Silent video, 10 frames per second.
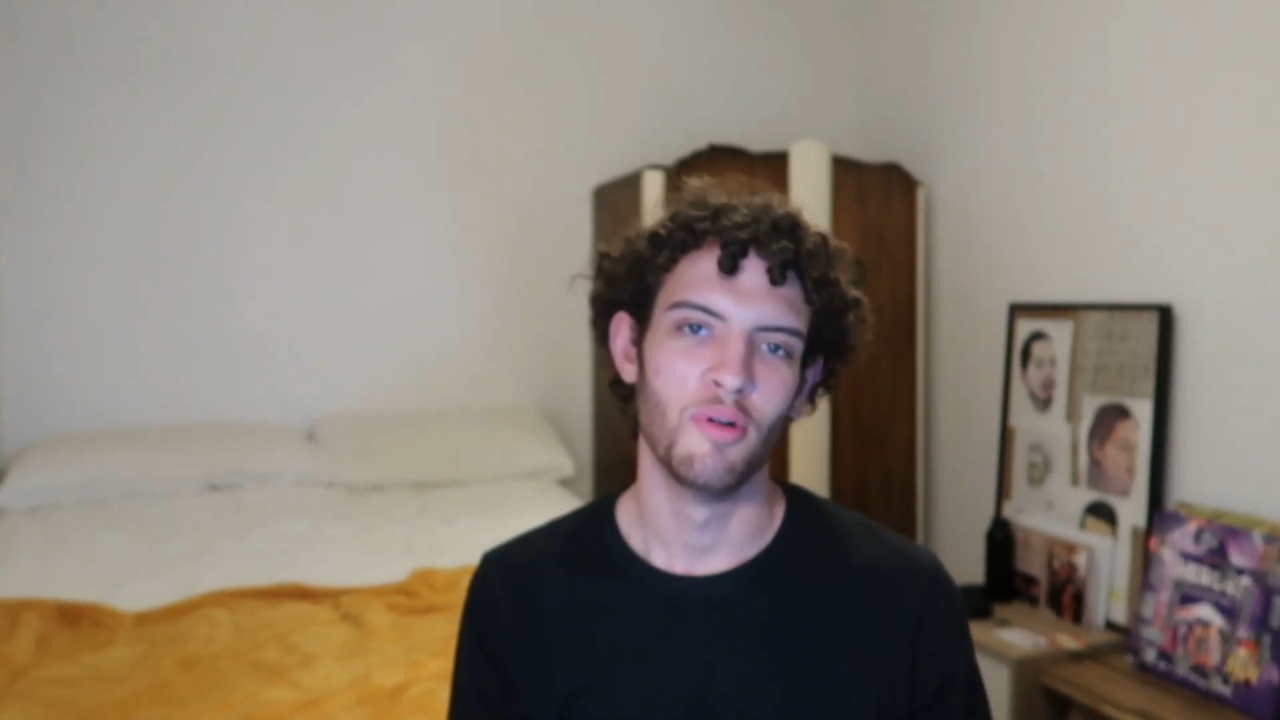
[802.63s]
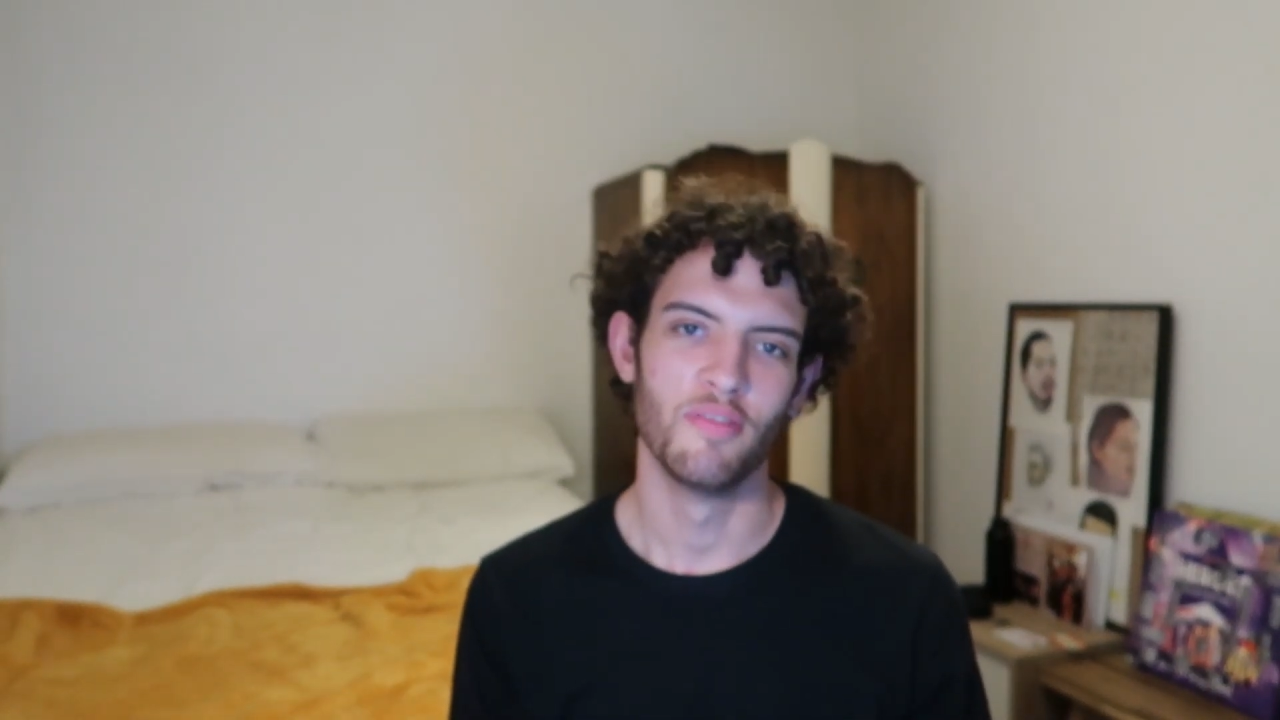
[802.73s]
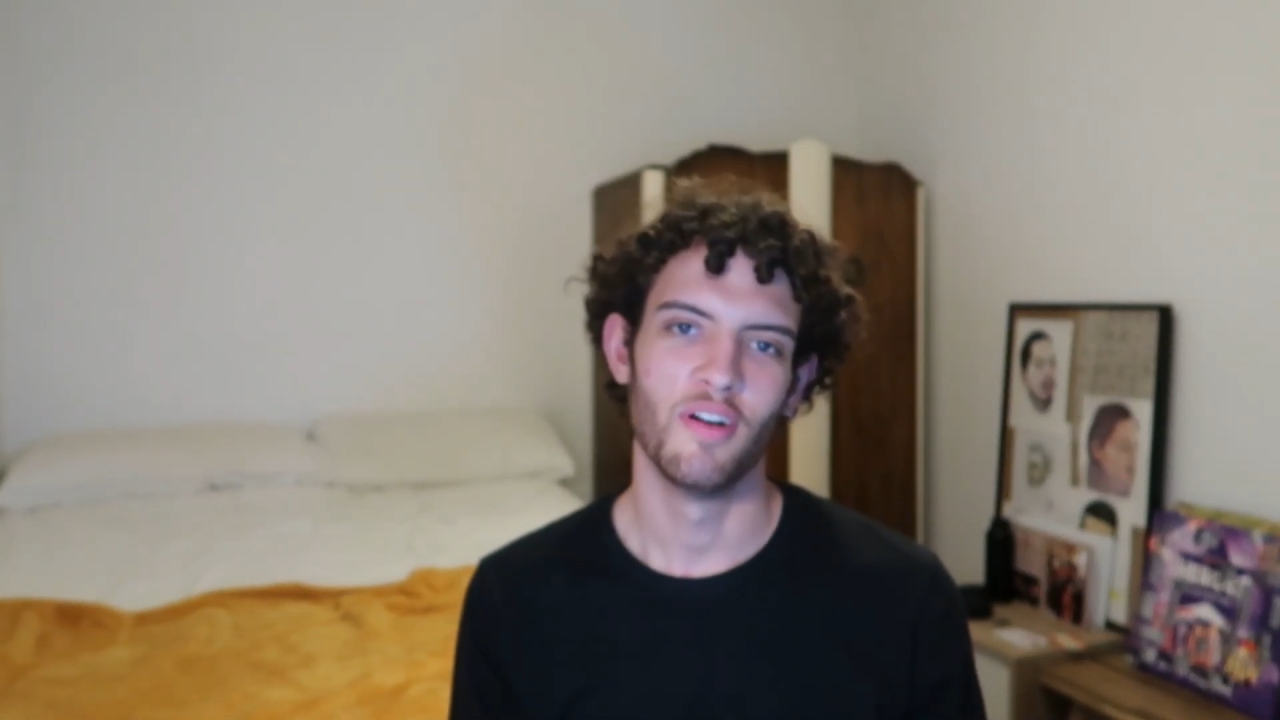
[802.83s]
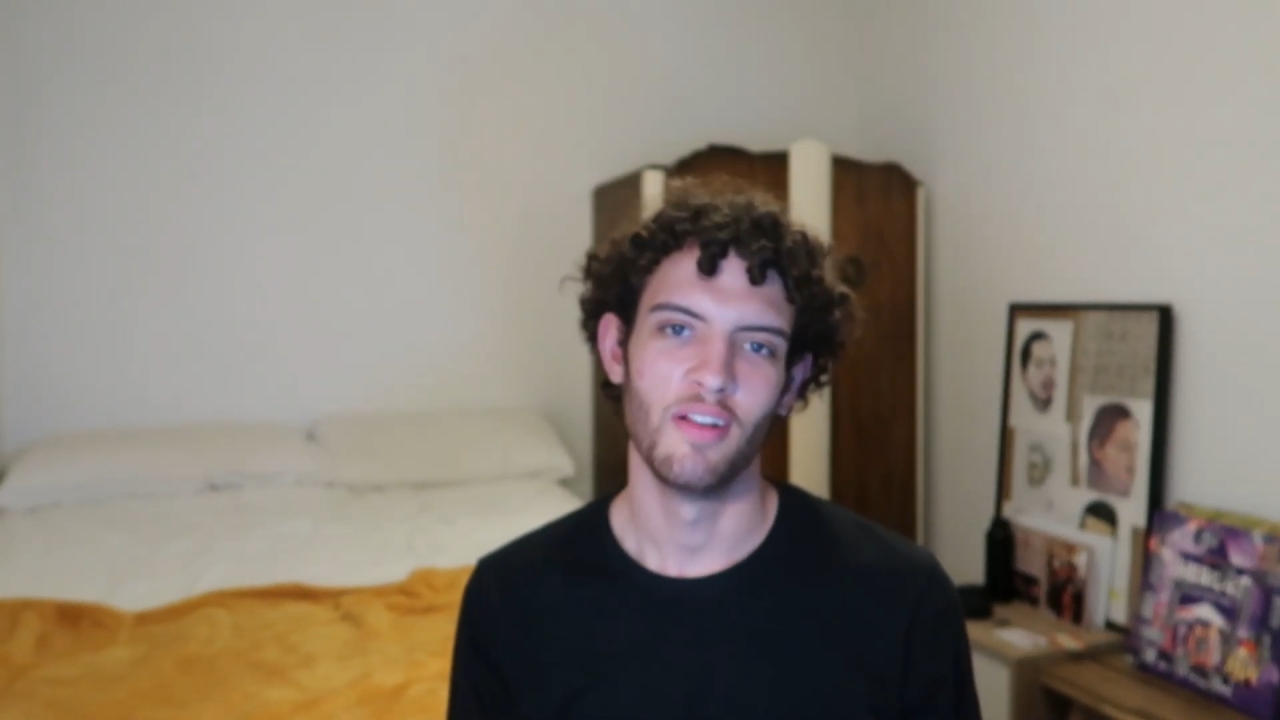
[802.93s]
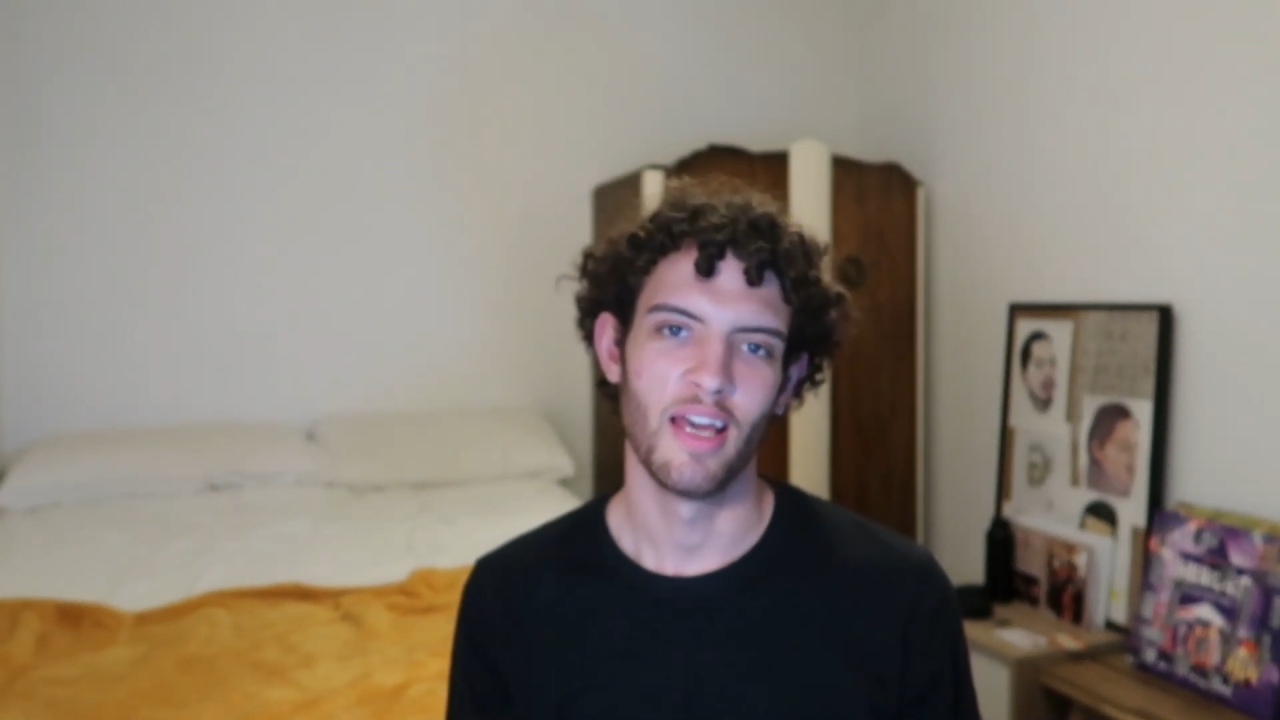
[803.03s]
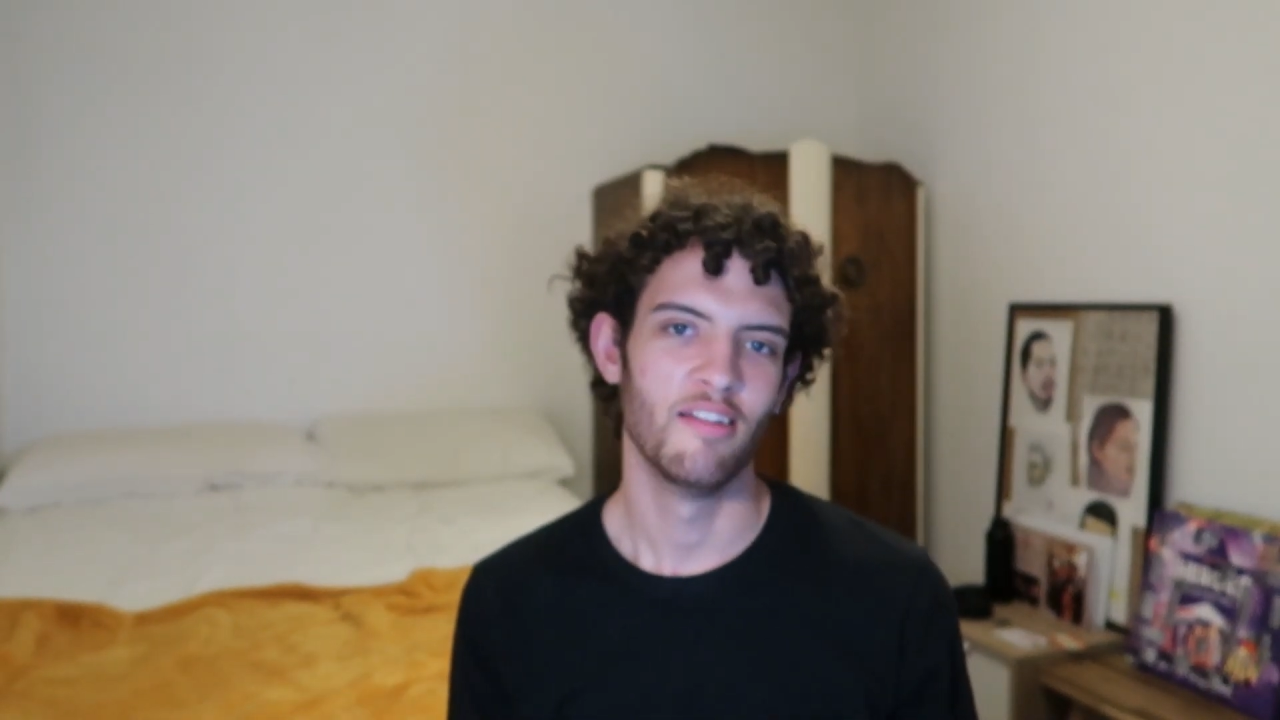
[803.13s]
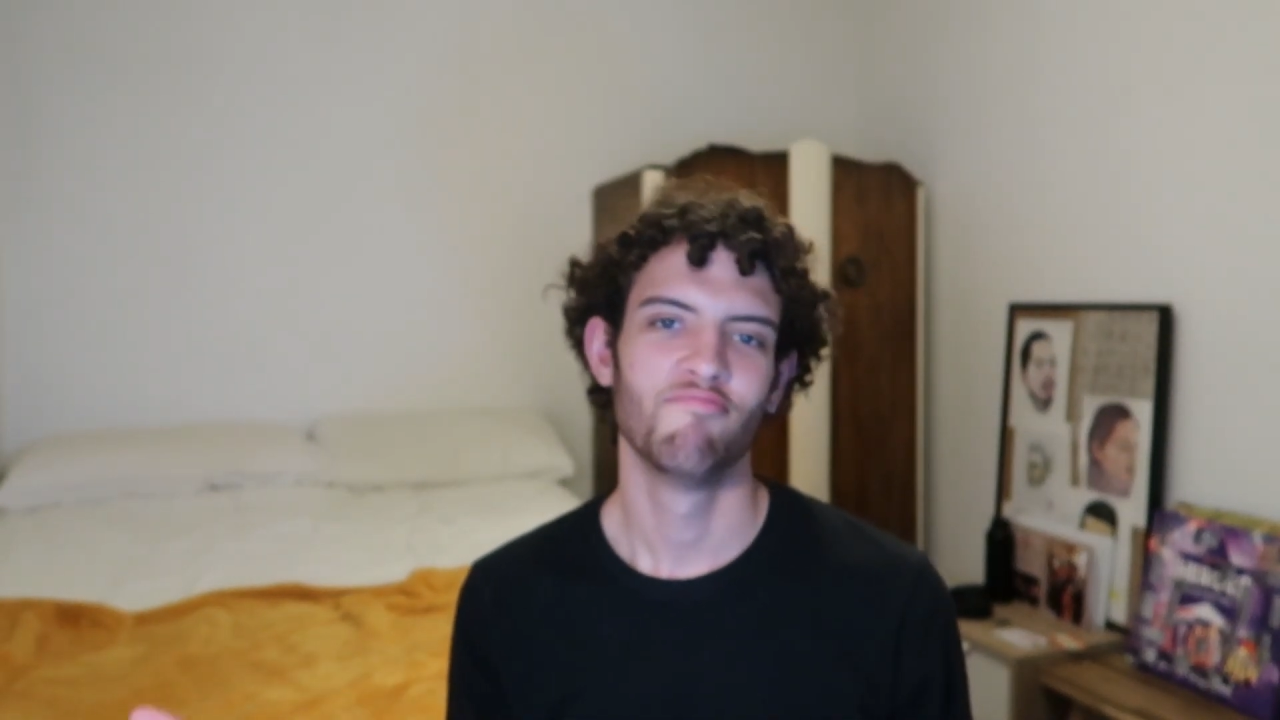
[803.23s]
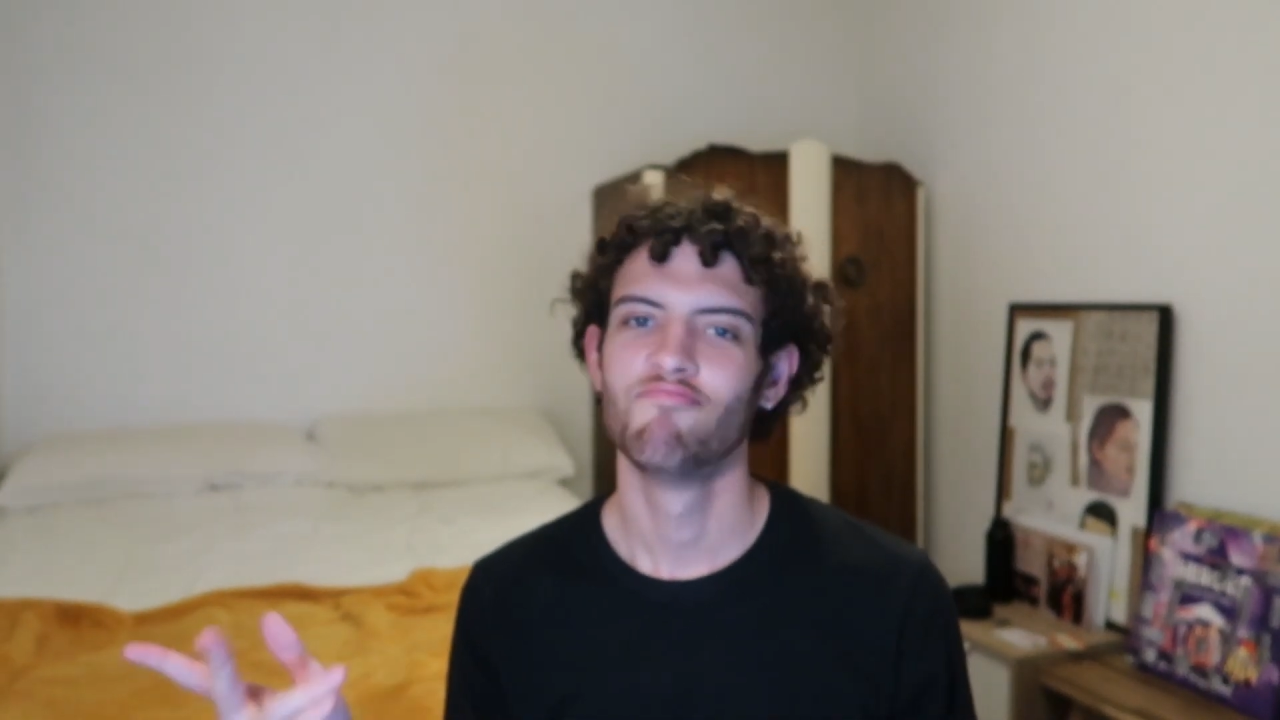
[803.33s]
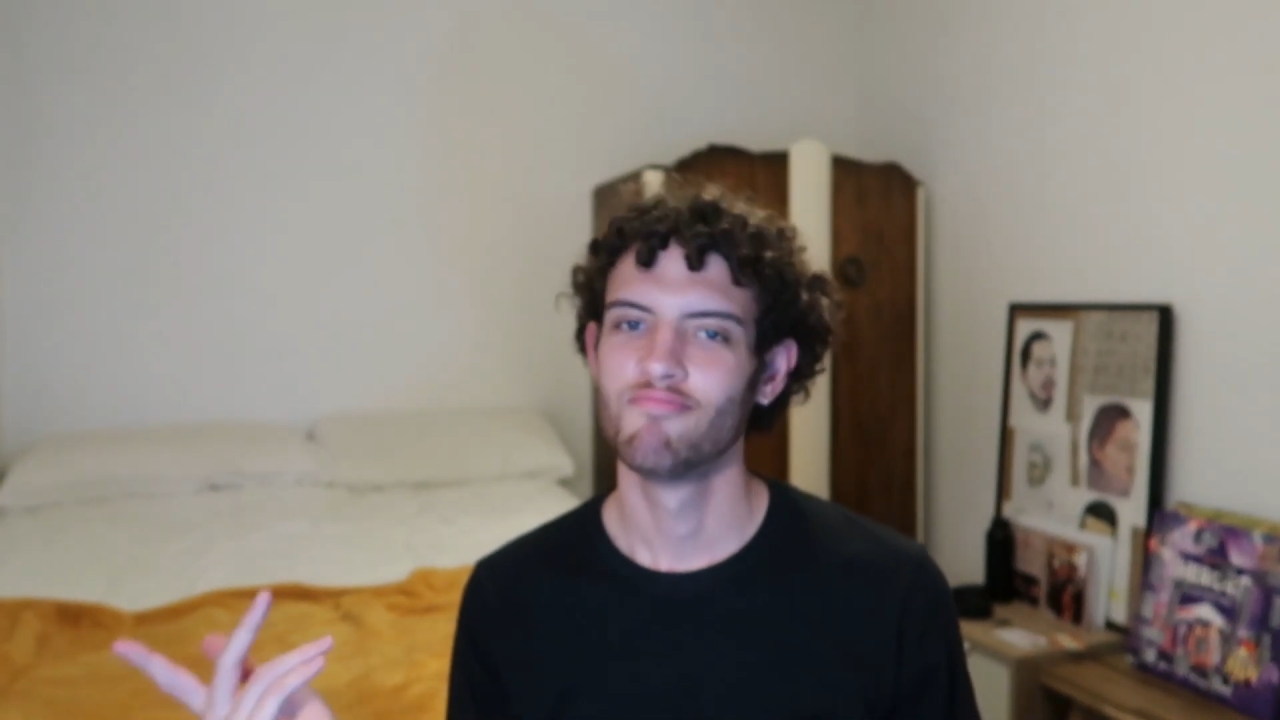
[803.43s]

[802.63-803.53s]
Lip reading: portfolio.